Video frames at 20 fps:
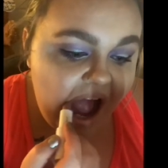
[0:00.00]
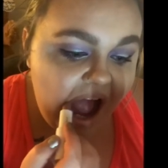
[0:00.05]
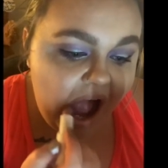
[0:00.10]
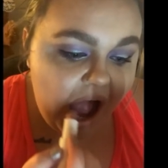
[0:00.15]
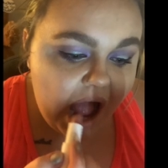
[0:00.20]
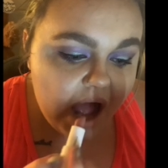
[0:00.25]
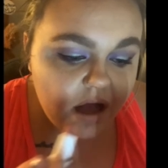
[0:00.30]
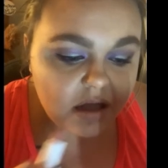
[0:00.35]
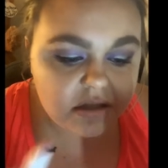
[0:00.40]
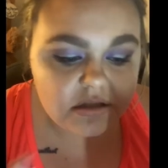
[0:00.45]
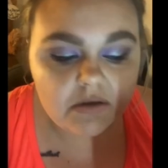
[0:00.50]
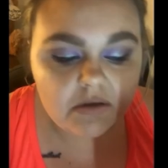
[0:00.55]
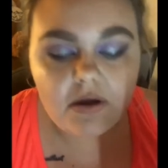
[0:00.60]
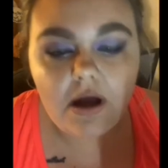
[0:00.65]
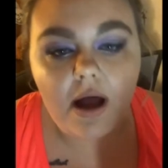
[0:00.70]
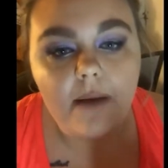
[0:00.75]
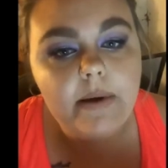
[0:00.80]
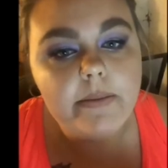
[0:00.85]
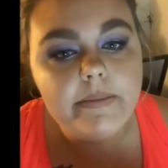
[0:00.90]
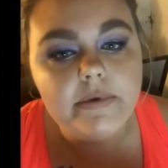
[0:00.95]
Also,
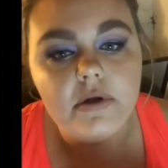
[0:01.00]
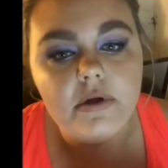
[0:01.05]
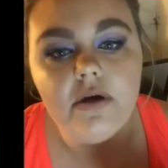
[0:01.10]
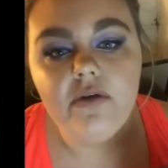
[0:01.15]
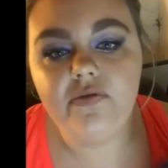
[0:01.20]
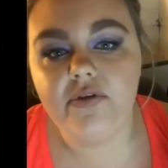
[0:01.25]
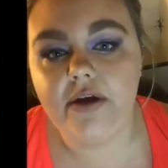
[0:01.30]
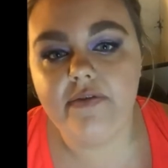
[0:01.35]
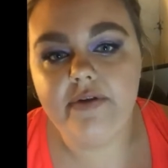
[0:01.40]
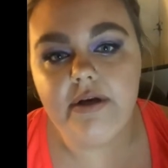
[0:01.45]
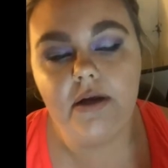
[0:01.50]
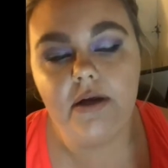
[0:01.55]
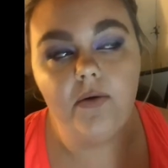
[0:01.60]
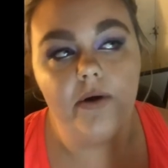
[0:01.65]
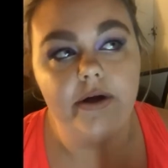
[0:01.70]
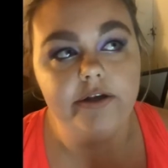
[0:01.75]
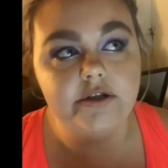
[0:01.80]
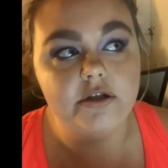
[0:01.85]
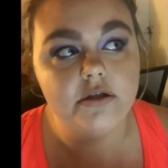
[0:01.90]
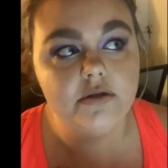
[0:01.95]
comment below if you have any
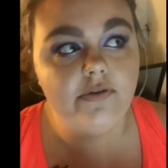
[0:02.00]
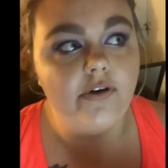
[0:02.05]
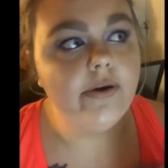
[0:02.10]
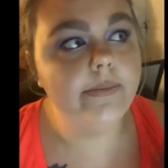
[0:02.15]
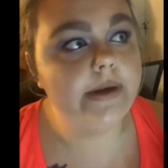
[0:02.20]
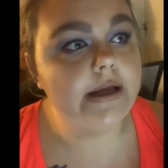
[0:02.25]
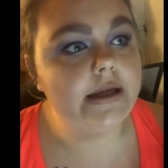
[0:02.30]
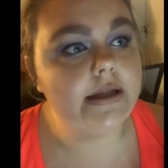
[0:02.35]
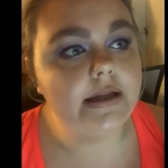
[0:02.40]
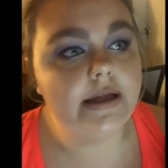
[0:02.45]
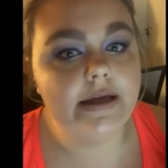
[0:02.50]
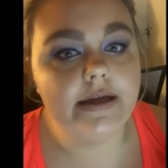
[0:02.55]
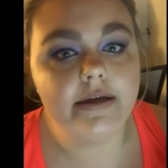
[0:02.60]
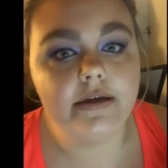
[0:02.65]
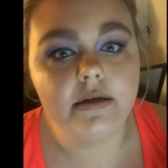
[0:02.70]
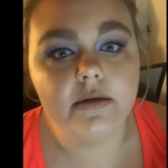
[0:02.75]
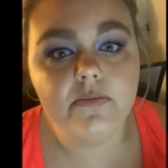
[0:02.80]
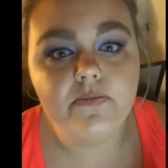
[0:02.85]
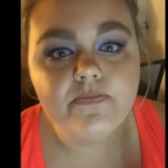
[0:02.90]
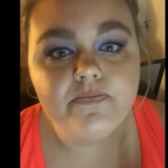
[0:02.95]
questions for me, like
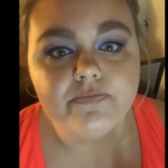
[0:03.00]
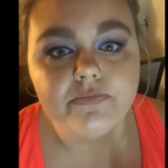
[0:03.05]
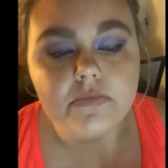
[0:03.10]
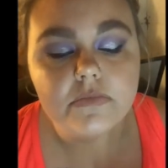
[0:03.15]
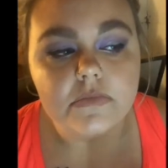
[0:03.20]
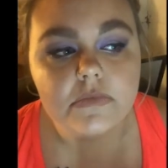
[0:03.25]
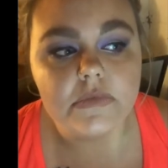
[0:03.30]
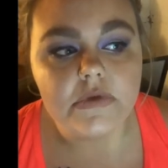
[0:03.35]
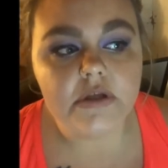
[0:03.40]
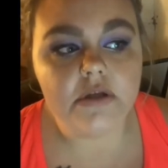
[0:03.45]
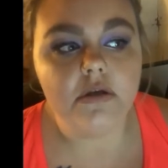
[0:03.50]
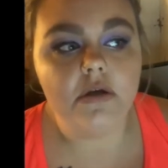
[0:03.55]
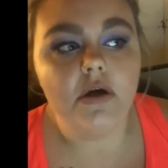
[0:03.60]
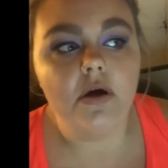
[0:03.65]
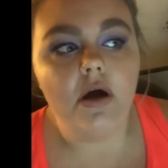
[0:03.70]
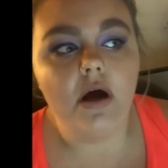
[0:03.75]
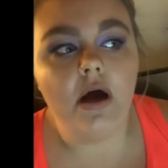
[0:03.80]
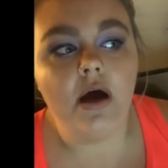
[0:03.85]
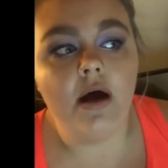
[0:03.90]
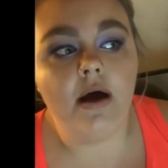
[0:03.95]

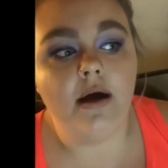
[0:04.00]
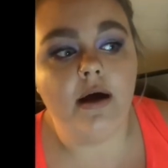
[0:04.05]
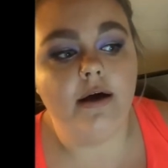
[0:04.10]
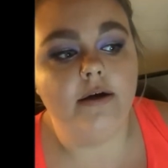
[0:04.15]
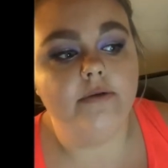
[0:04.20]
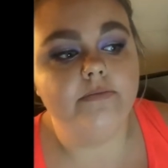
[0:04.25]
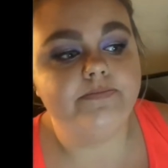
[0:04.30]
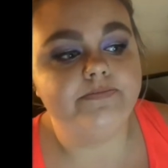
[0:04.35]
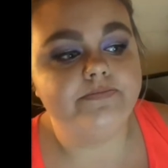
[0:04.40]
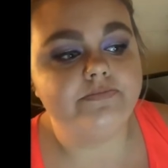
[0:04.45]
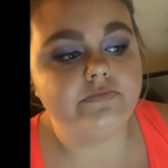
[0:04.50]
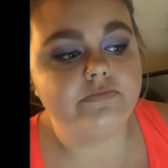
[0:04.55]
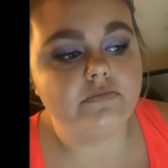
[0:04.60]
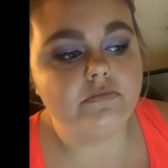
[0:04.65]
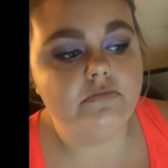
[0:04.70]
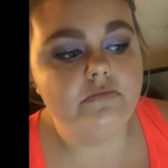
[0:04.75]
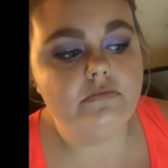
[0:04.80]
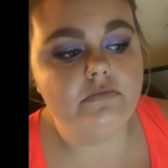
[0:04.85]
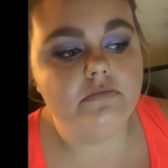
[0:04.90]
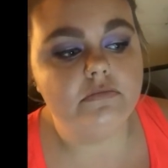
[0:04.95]
how
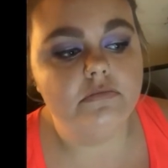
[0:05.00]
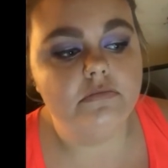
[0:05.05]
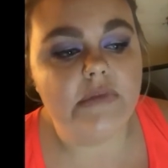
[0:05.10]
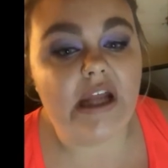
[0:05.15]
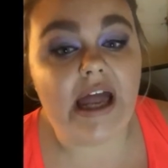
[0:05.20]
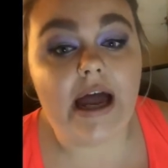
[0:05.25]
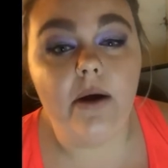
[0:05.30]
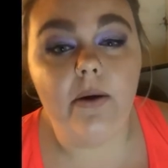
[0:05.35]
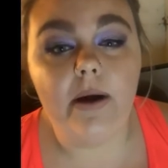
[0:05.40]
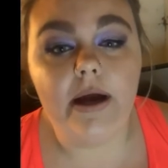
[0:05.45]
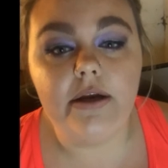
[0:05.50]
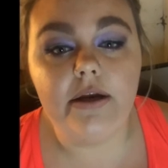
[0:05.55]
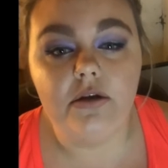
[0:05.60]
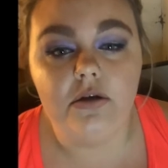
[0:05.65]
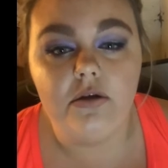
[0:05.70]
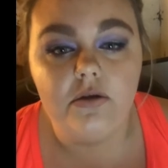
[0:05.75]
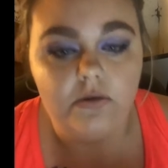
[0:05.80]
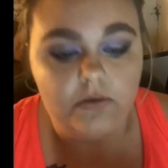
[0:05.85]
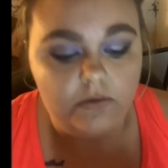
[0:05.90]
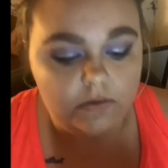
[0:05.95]
I
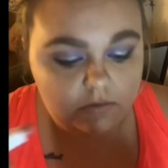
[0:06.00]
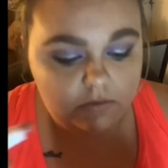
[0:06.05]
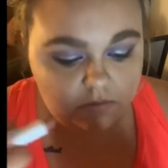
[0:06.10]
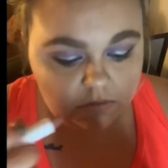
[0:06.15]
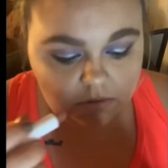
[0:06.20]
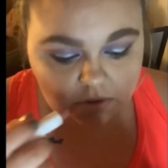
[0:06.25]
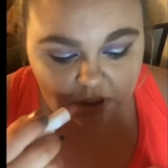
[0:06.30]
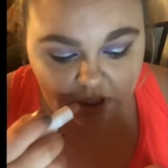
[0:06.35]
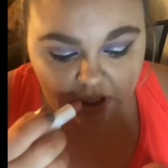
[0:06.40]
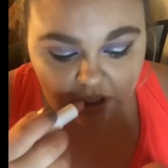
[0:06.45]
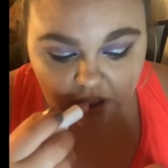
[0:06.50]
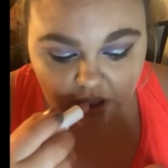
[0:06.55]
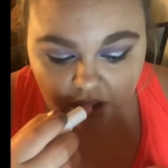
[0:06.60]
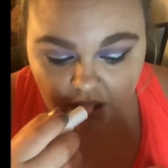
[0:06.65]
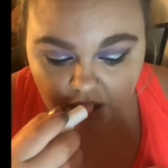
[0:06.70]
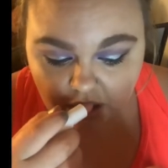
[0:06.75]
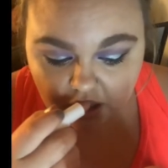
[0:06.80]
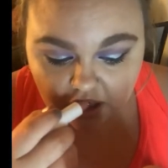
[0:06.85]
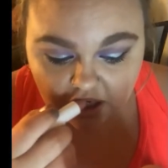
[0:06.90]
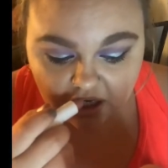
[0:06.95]
knew
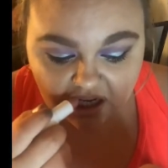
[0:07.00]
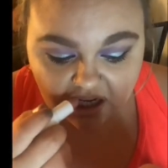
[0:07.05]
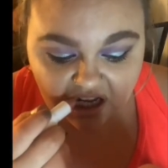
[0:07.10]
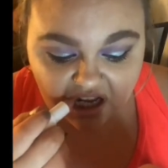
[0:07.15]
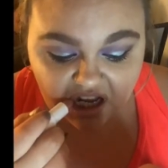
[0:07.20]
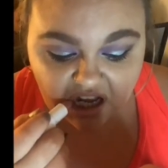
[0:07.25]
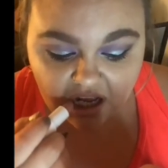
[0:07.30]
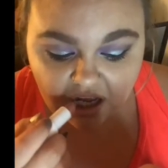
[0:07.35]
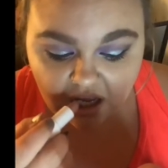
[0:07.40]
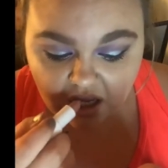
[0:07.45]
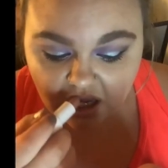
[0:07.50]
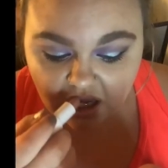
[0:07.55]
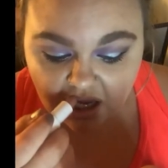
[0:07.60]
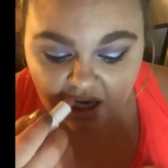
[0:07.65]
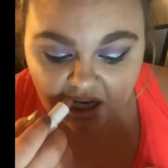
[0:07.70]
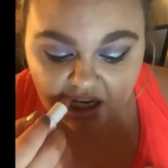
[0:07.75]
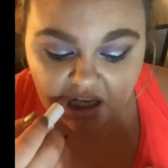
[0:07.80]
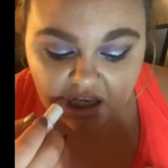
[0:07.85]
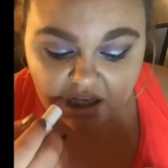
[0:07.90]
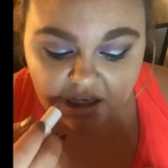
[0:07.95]
I
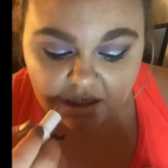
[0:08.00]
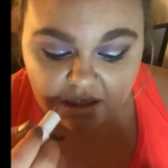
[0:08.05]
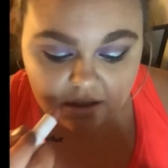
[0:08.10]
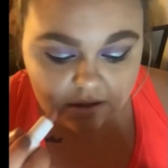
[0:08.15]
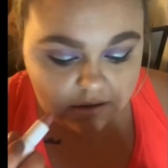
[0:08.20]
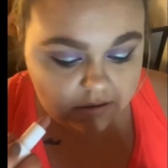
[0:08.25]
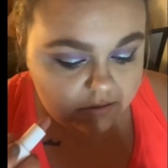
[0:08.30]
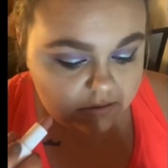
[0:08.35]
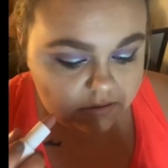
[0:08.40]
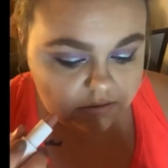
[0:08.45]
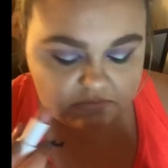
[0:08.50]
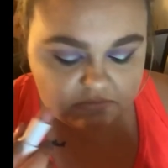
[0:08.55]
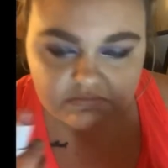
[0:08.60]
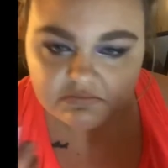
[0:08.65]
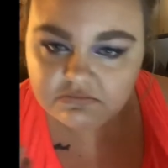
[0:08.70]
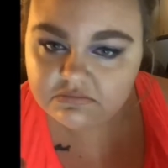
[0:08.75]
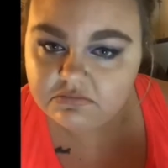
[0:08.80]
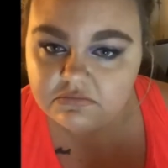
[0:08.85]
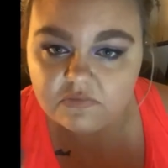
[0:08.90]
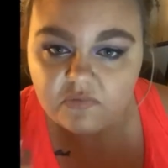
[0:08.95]
could
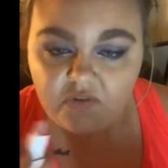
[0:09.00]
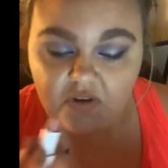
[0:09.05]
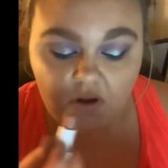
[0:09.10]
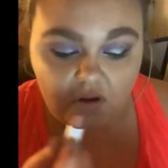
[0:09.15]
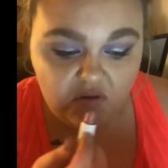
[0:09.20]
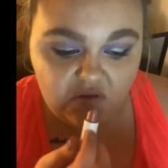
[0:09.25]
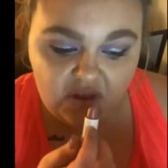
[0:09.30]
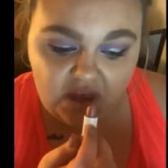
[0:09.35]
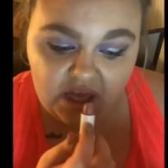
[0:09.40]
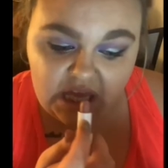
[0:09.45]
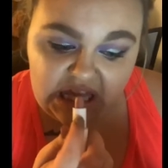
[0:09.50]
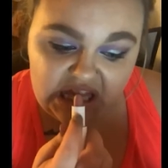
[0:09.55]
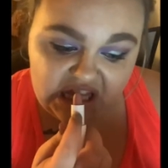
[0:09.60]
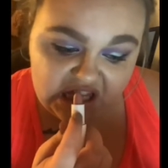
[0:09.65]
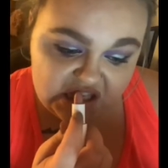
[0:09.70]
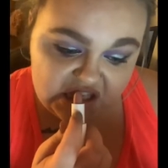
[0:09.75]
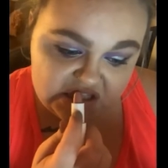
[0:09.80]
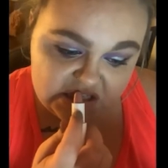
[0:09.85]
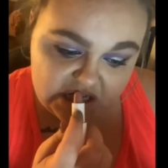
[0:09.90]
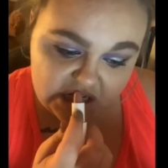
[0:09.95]
feel
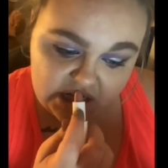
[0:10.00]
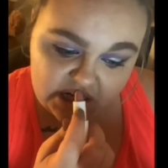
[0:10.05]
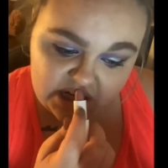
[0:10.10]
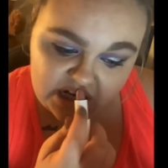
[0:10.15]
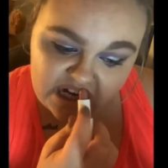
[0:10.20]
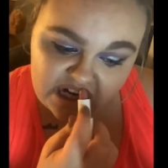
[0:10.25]
things, or